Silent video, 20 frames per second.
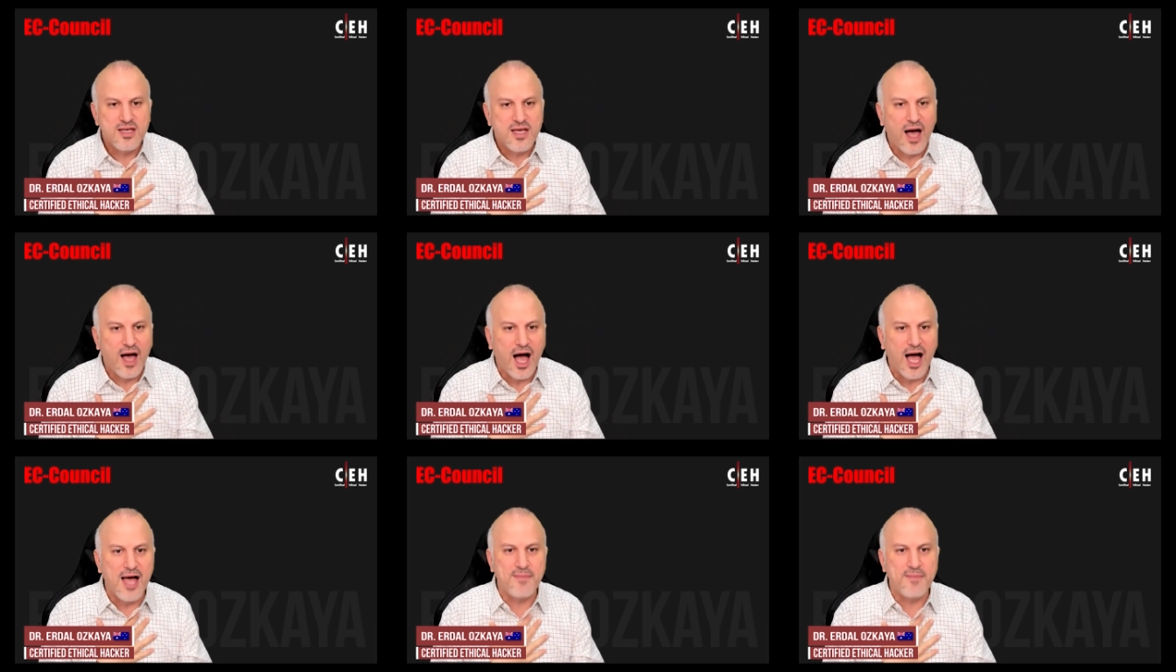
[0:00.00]

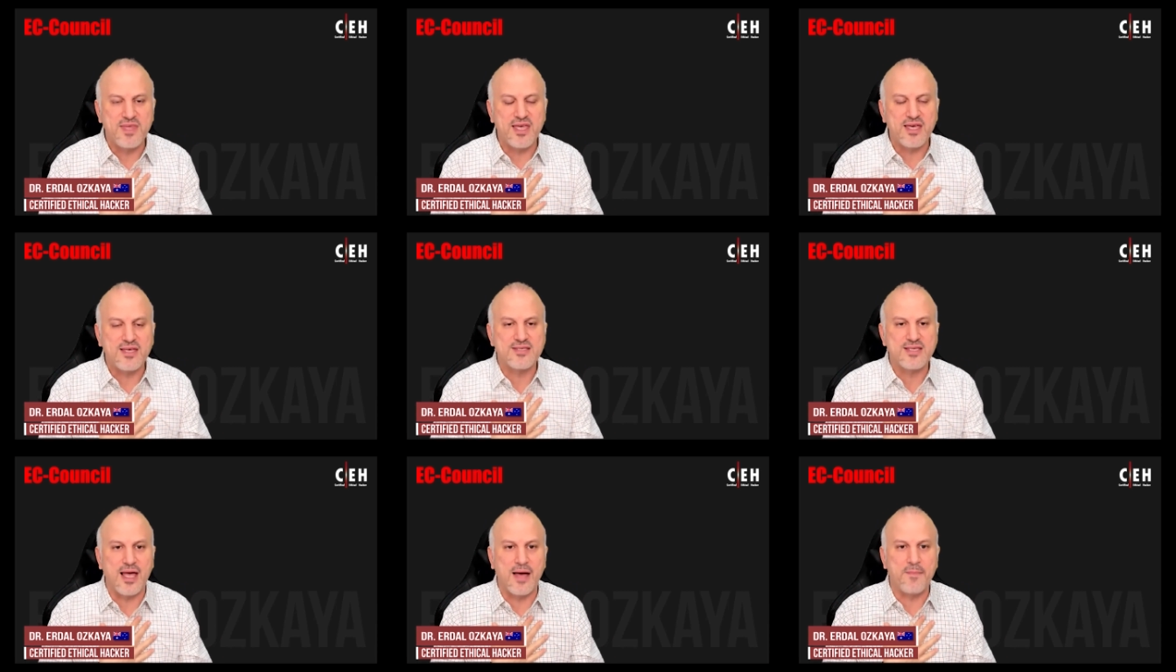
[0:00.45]
I'm the
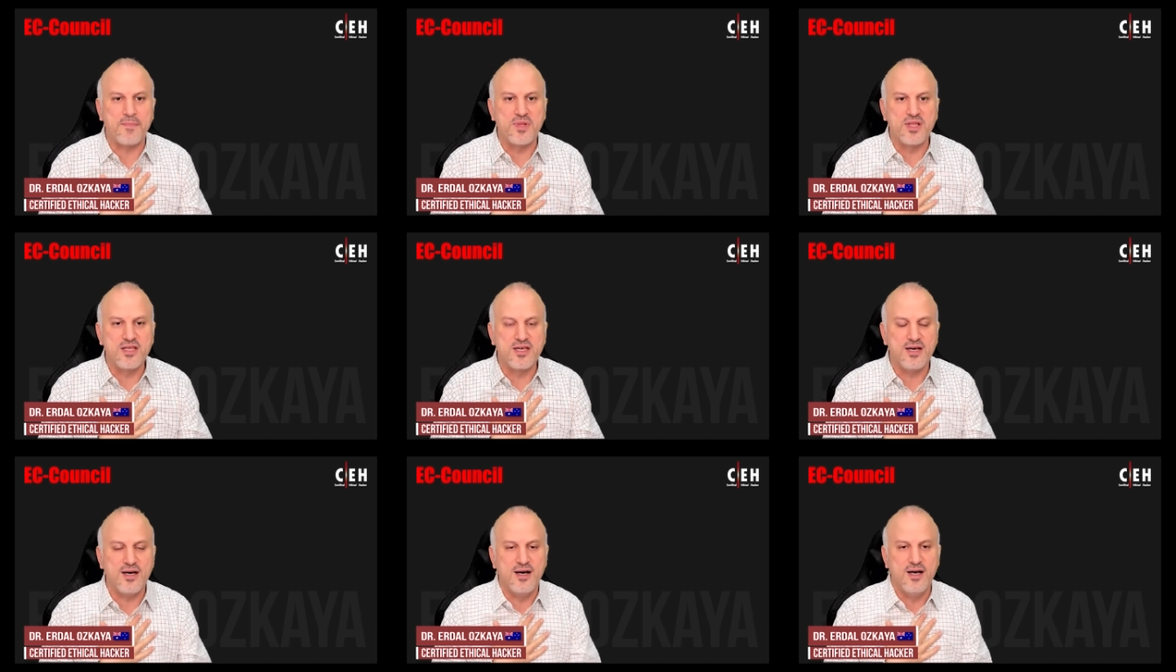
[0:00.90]
example
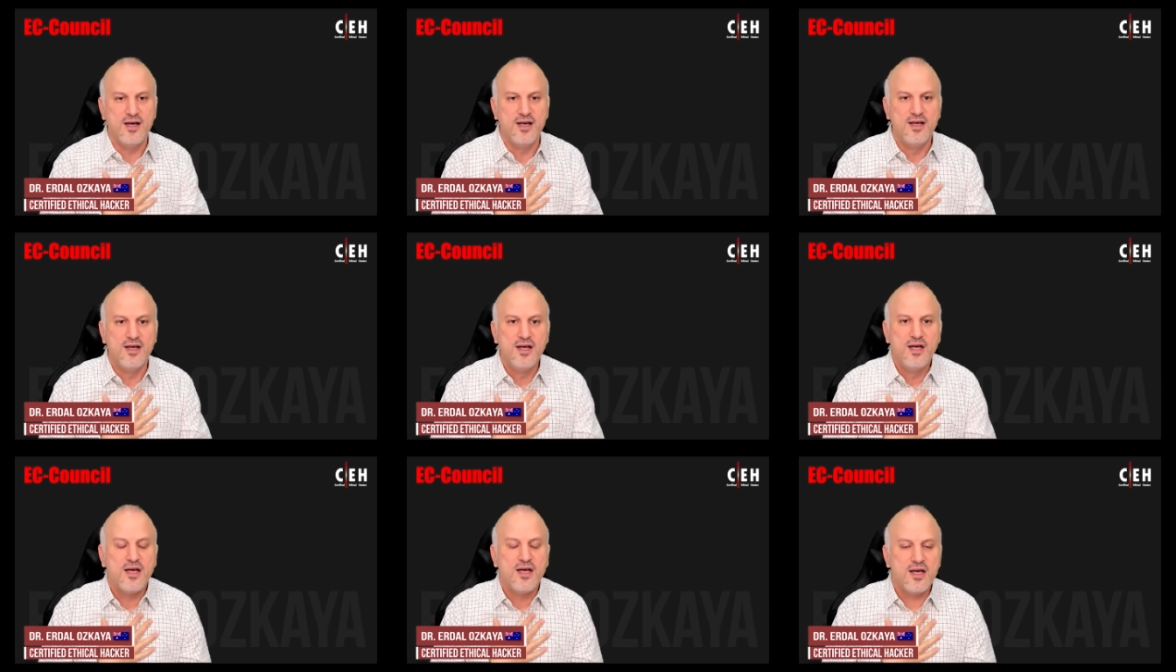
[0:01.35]
here.
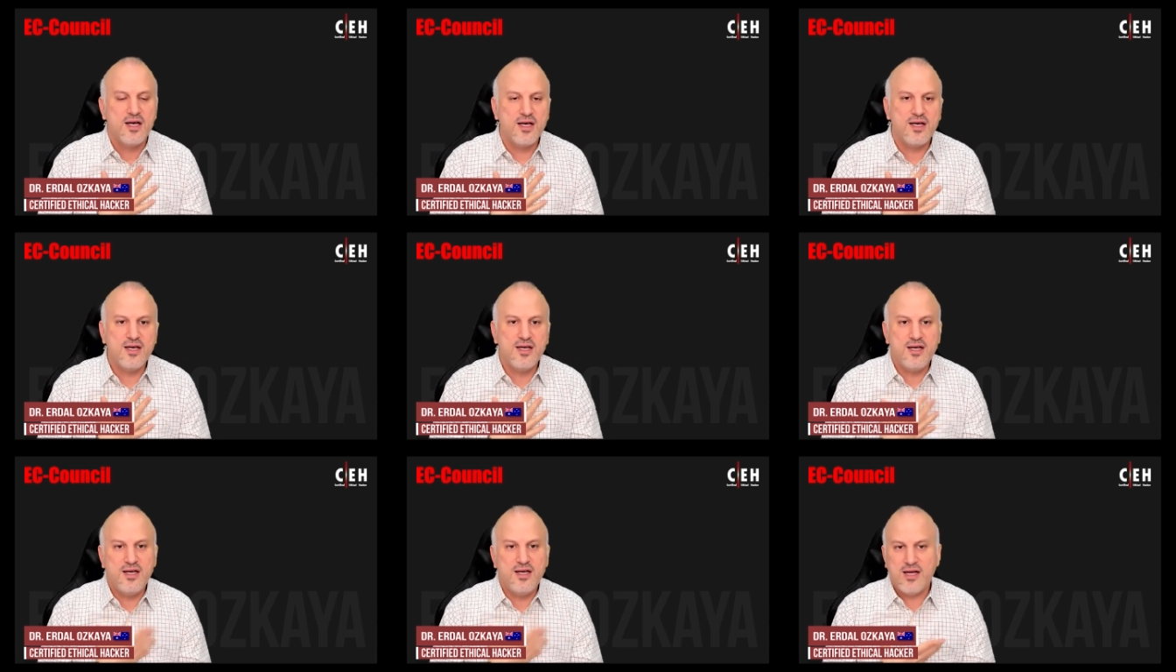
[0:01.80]

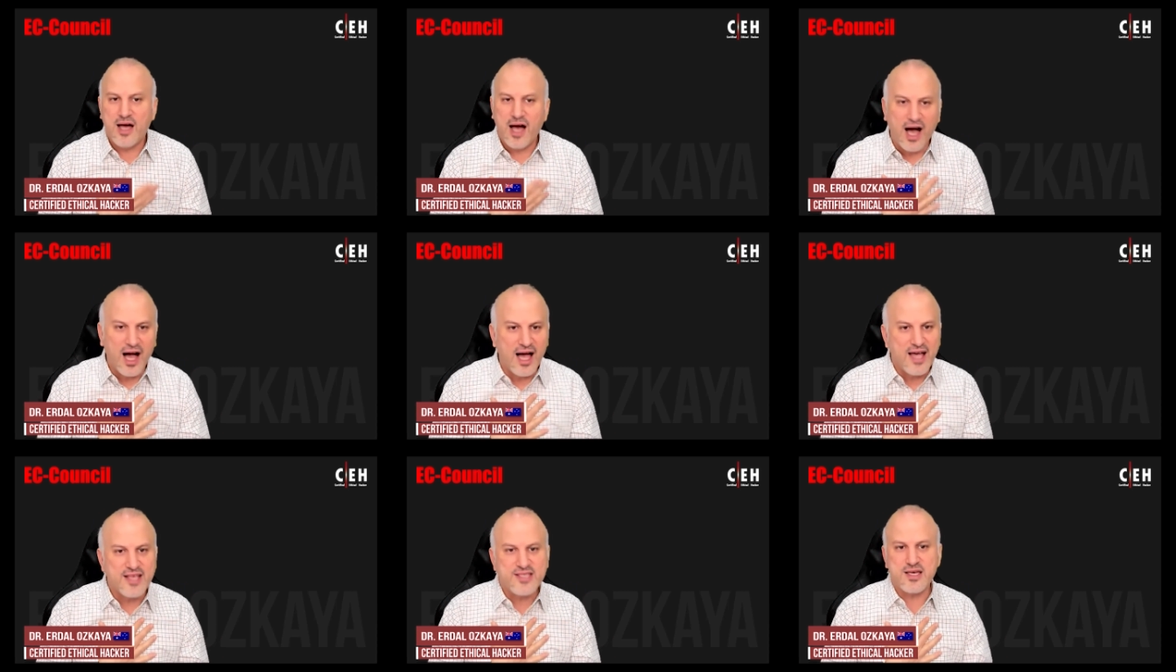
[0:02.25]
Uh,
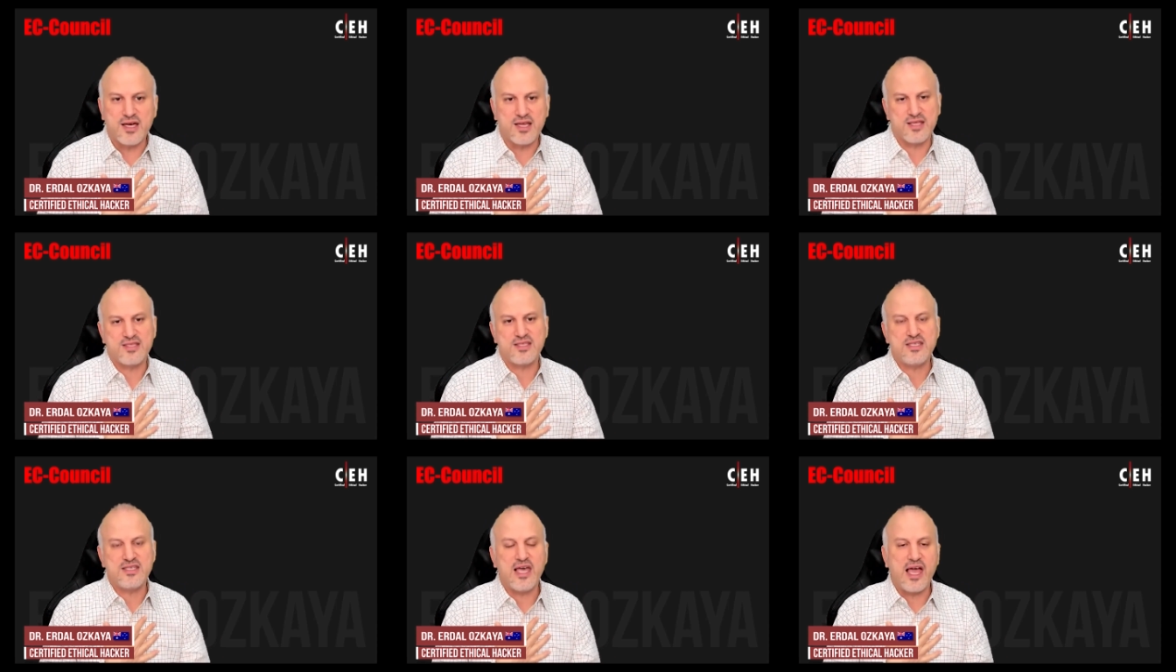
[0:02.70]
I started
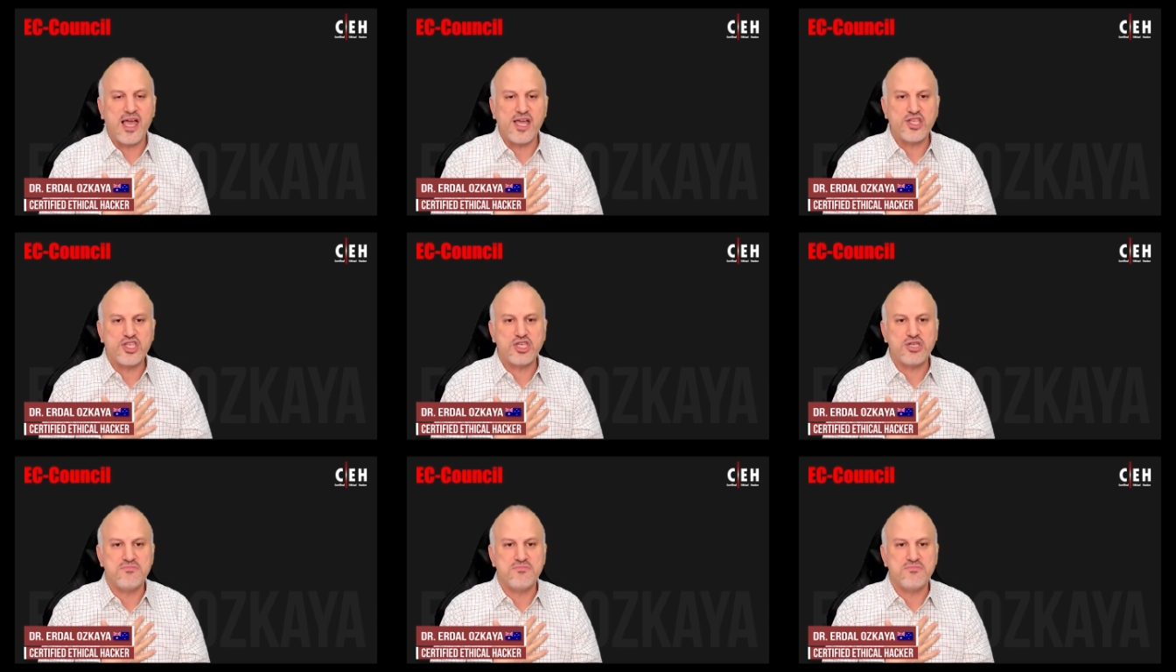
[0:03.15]
CEH.